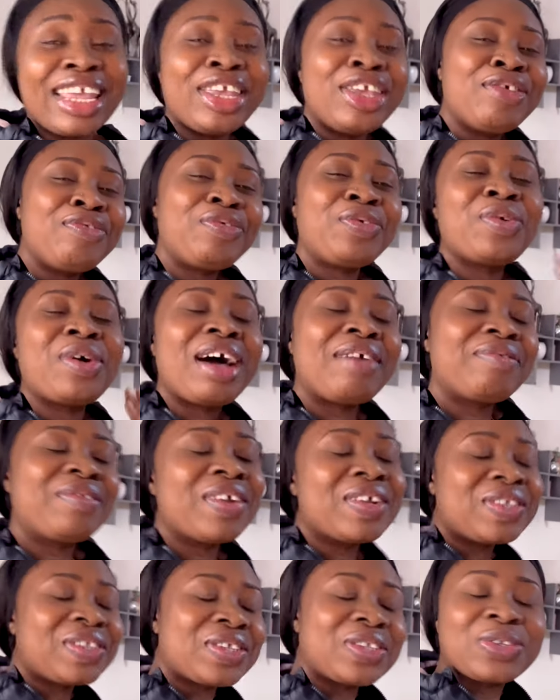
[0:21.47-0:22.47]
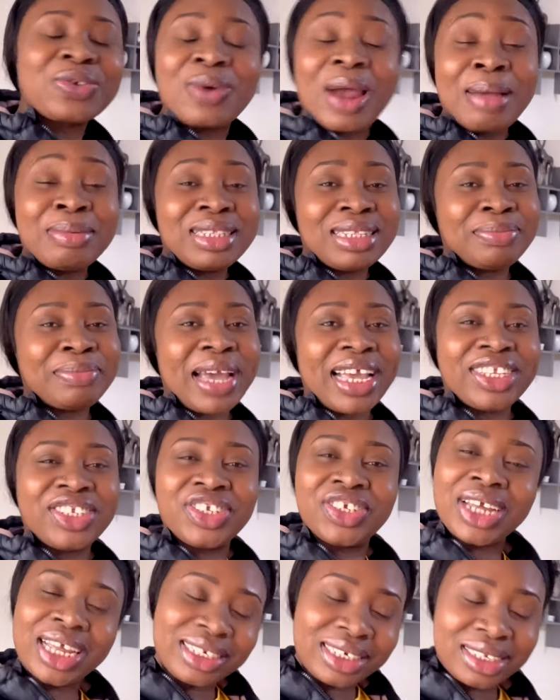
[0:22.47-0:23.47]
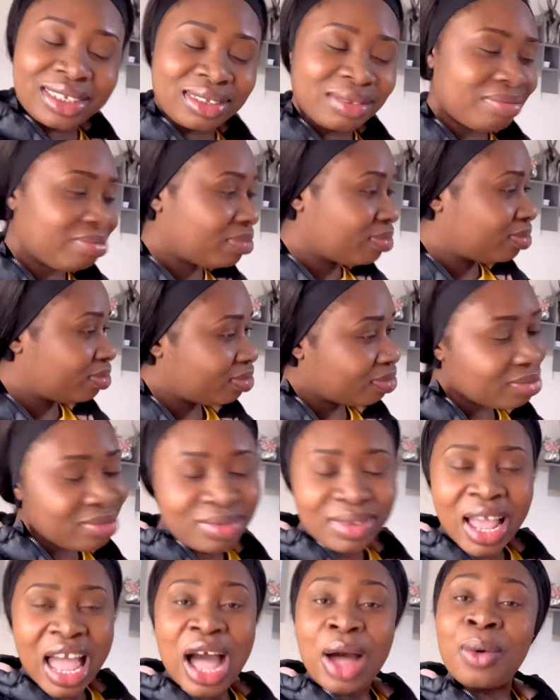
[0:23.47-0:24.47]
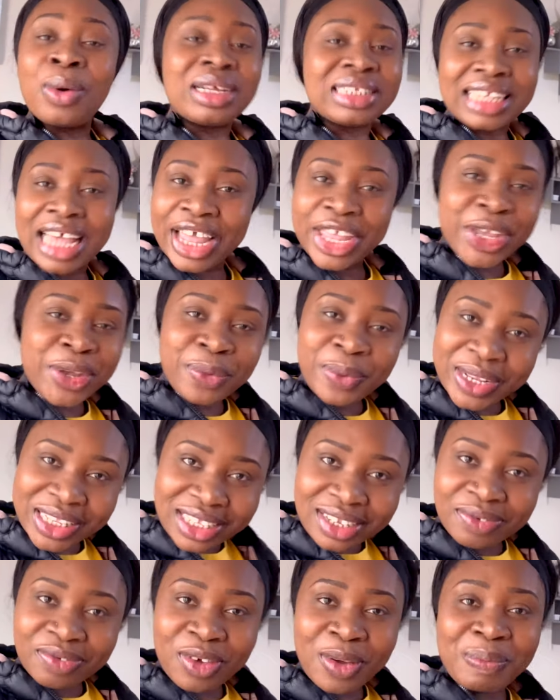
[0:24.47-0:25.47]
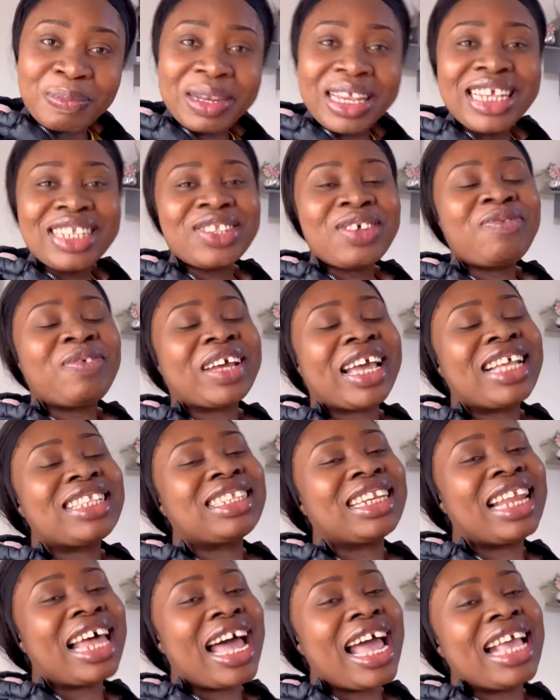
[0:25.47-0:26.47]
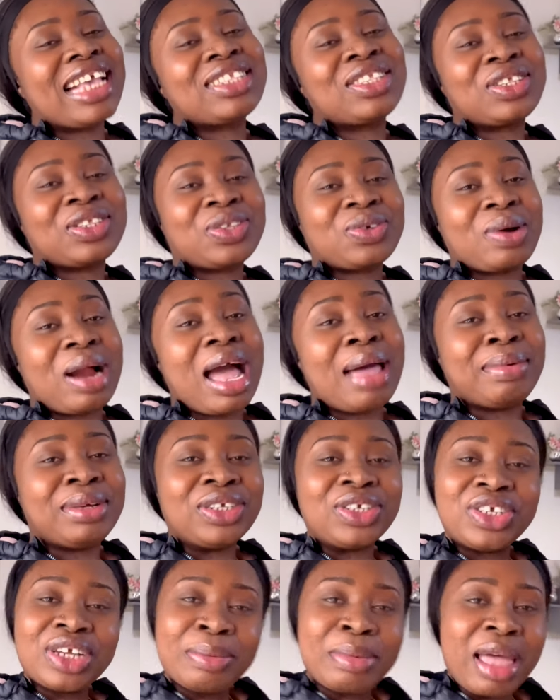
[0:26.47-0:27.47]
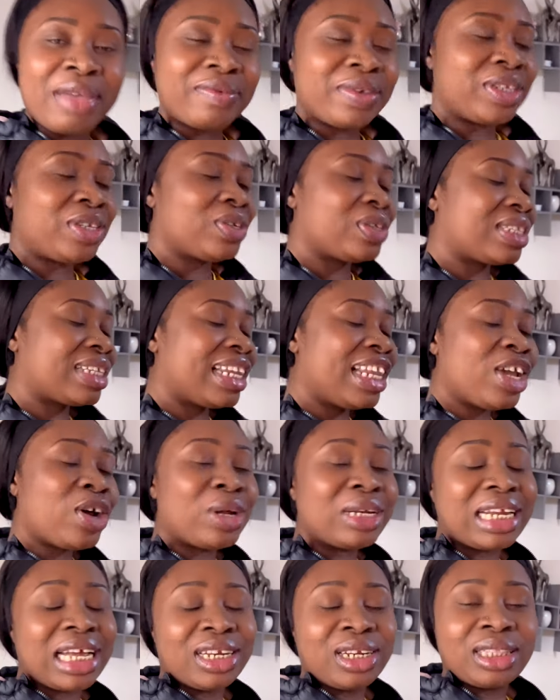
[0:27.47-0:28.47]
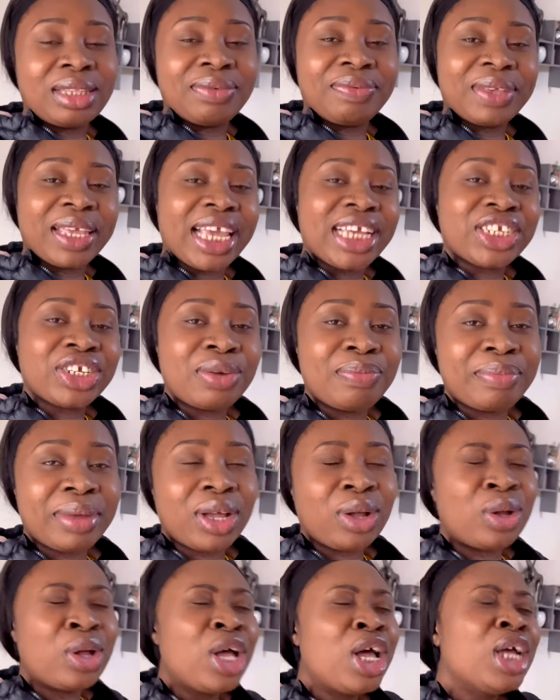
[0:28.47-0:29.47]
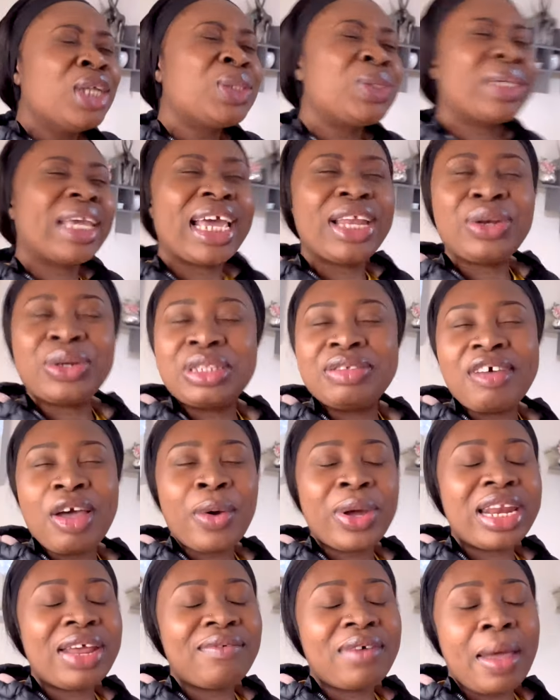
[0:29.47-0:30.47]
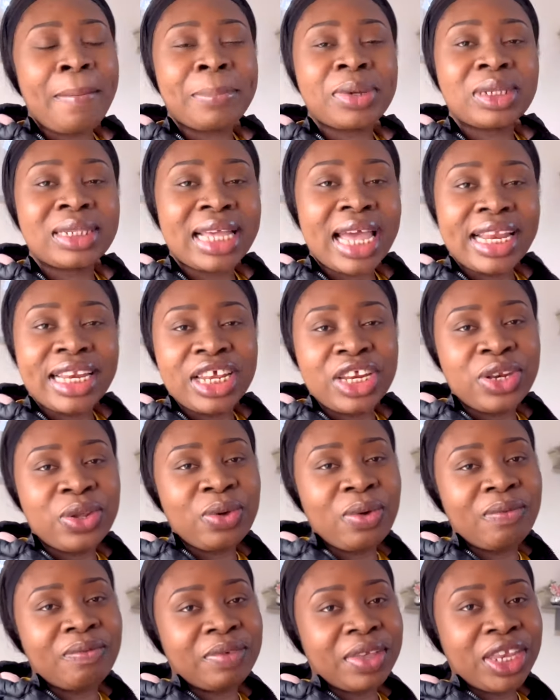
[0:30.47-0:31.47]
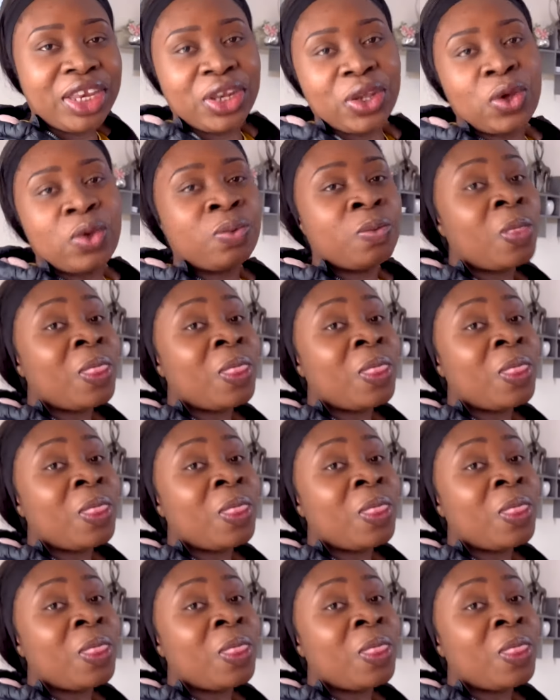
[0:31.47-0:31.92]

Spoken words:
If you have not subscribed to my channel, what are you waiting for? Please don't forget to like, subscribe and share my videos. Click on that notification bell to get notified whenever I post any new video.